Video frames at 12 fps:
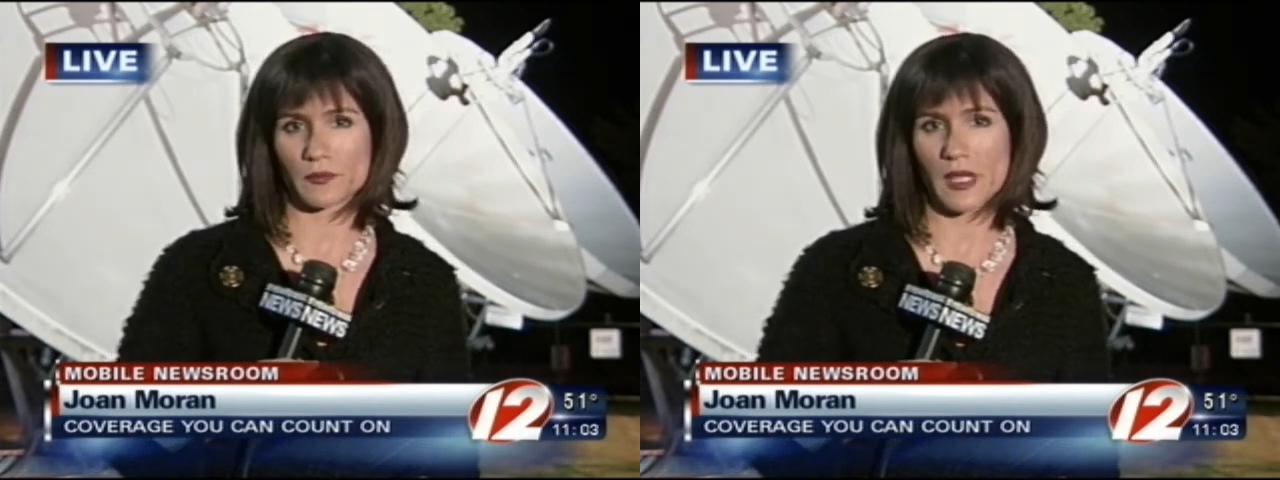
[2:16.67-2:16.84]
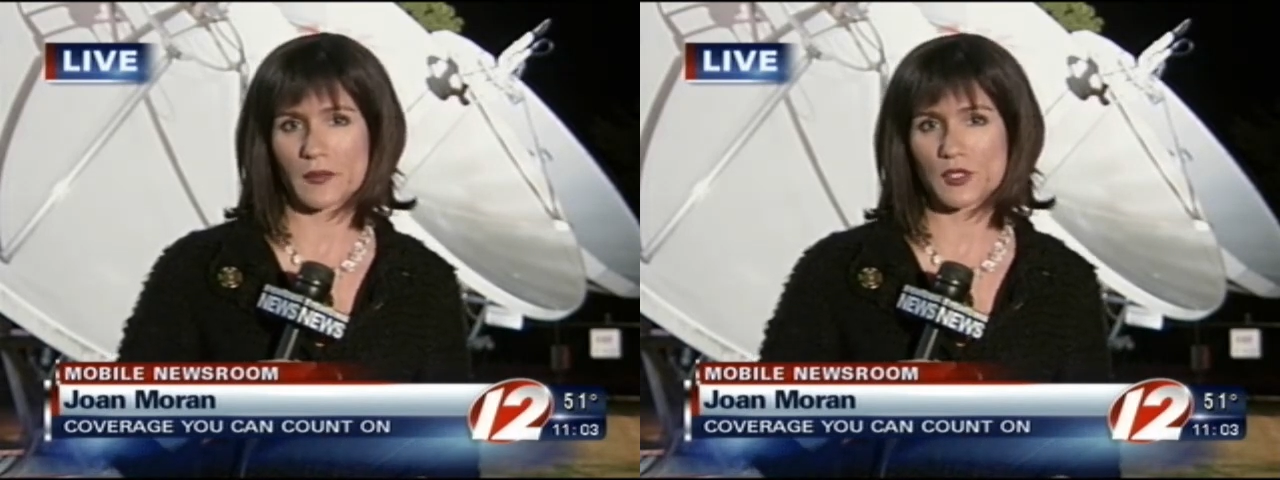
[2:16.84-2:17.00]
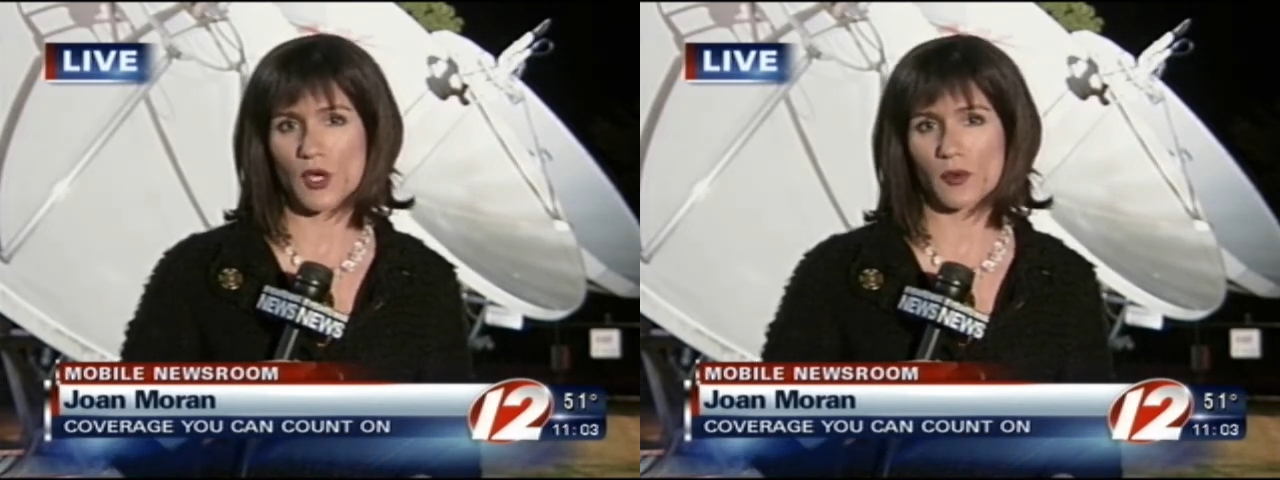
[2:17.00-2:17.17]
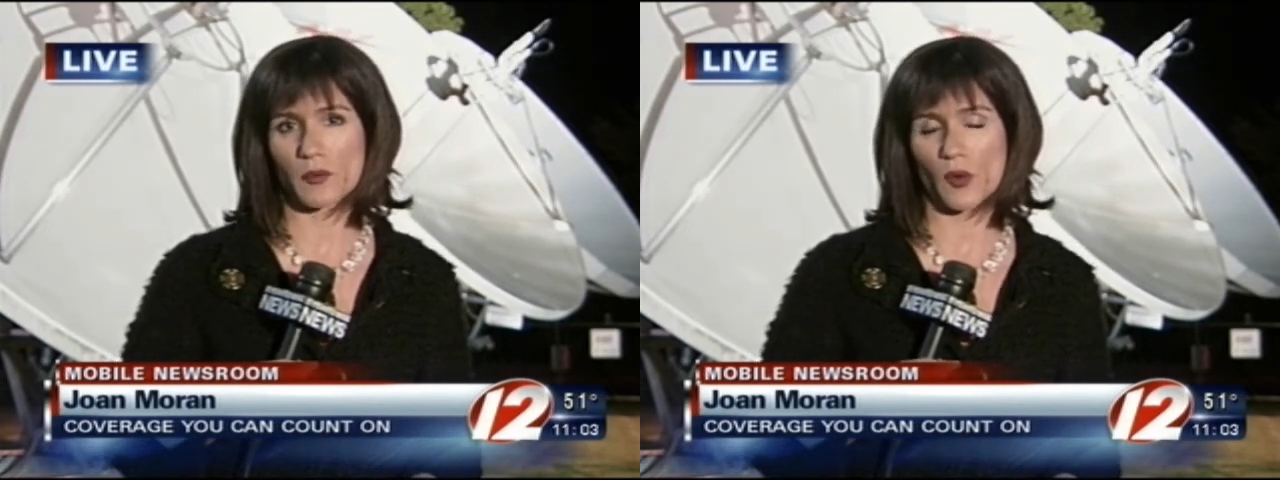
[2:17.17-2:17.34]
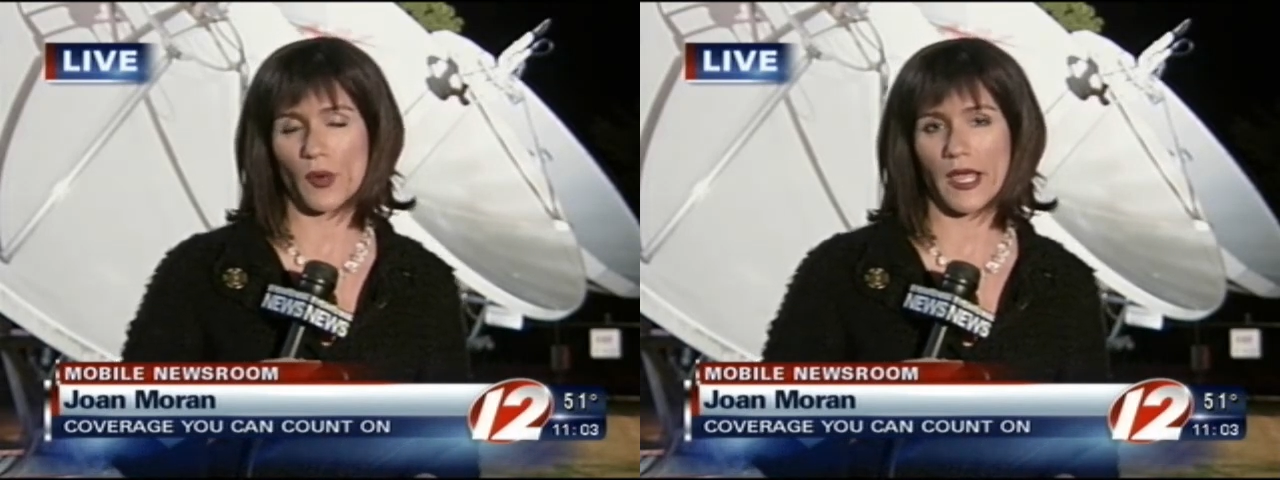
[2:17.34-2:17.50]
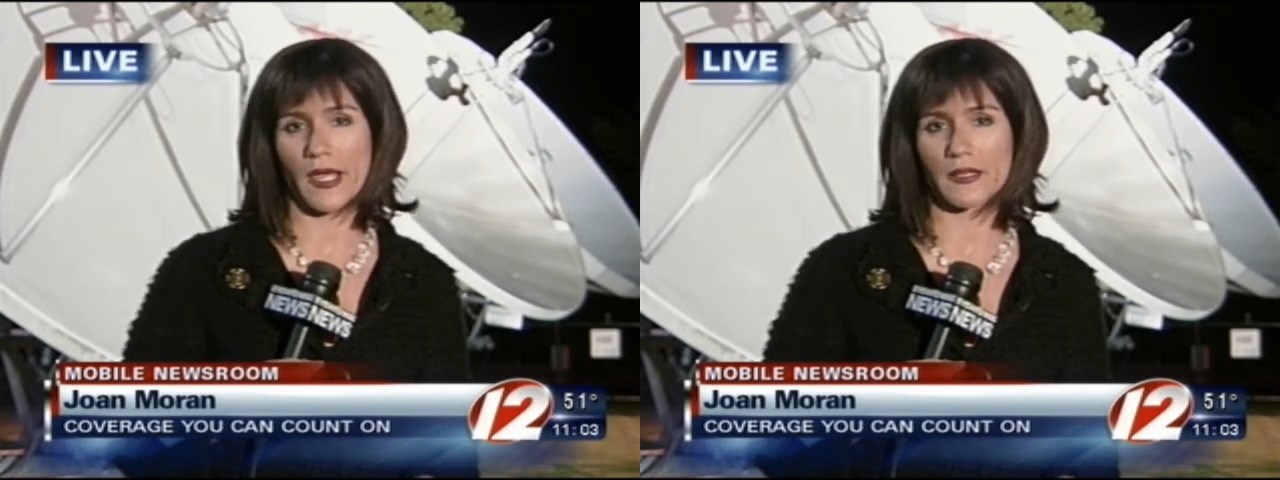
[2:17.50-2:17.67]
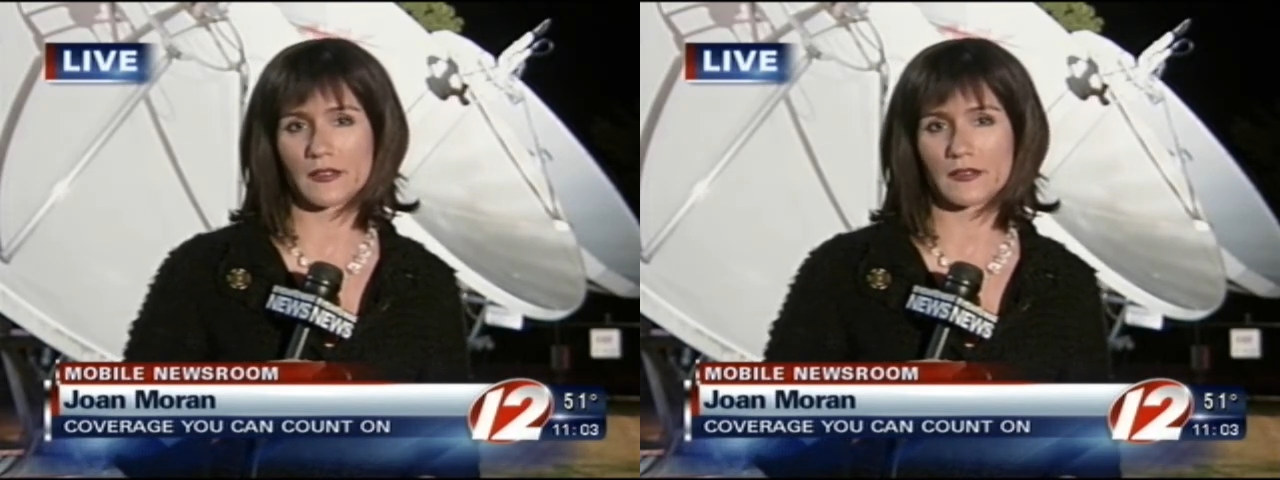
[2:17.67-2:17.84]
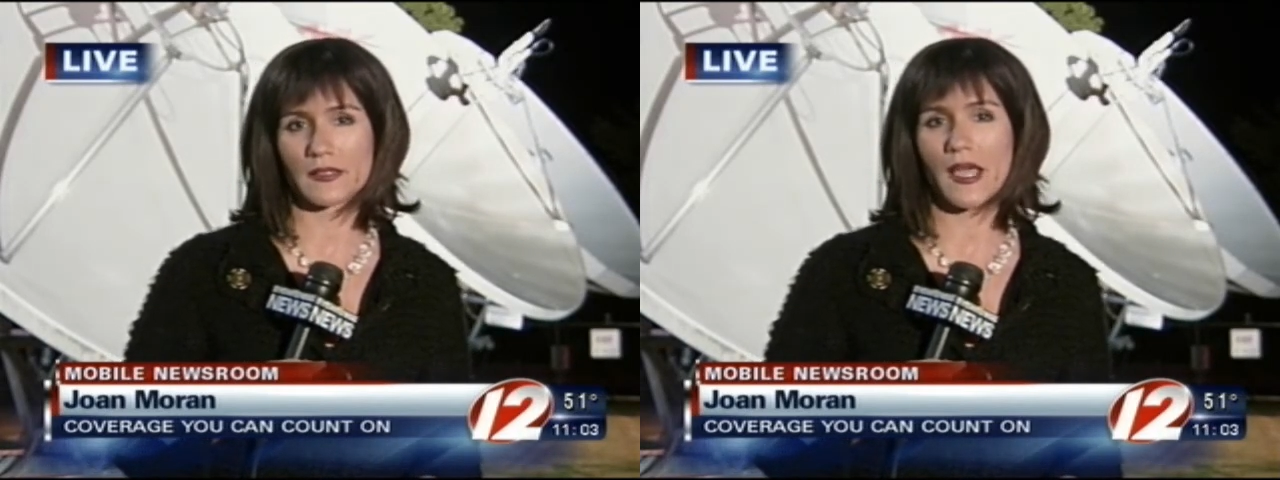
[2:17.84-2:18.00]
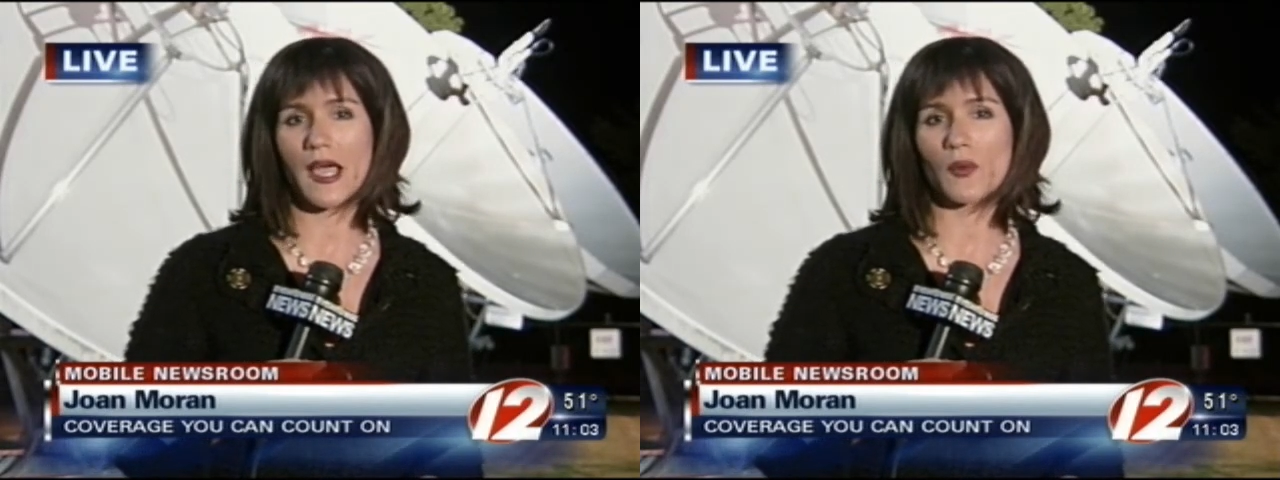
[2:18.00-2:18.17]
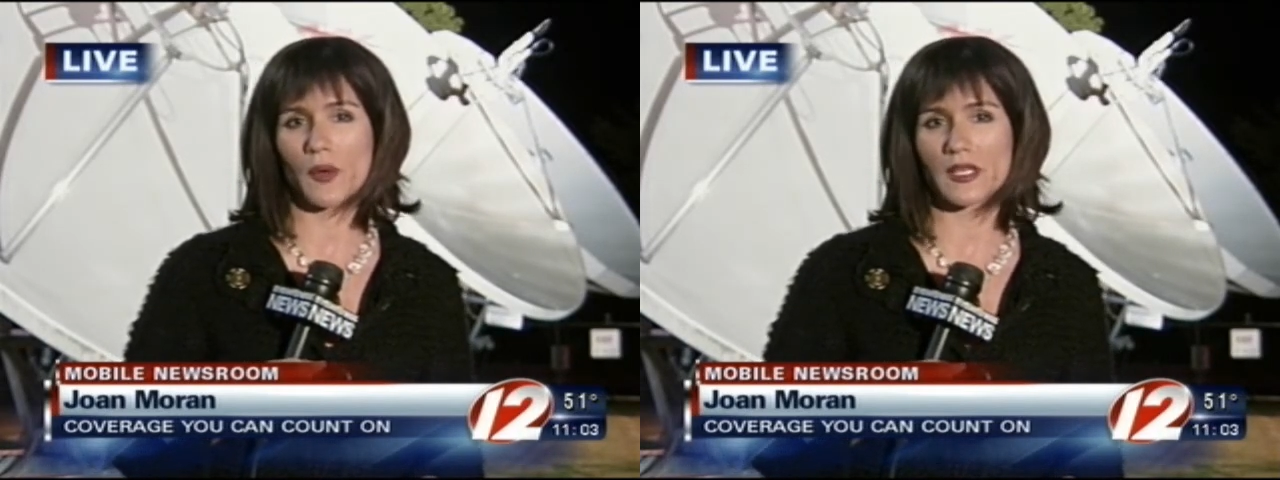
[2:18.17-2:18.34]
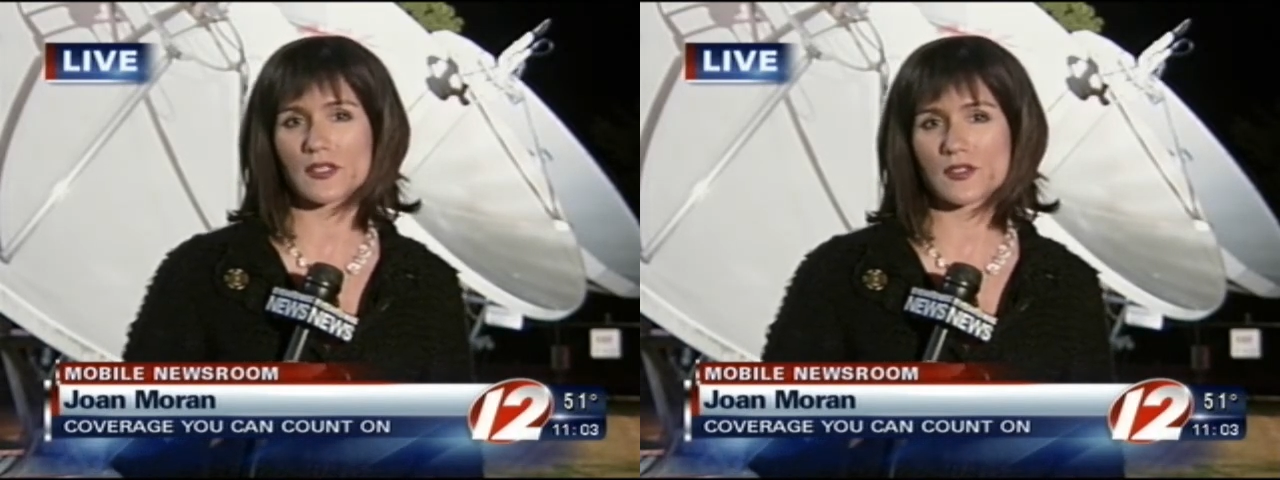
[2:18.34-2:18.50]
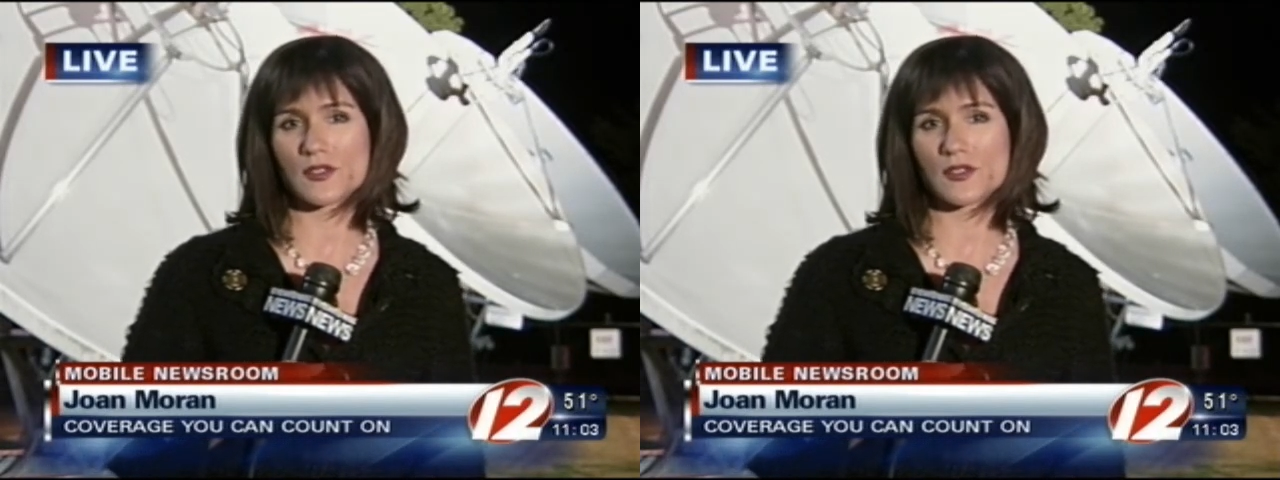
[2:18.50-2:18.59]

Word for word: I'm Joan Moran, Eyewitness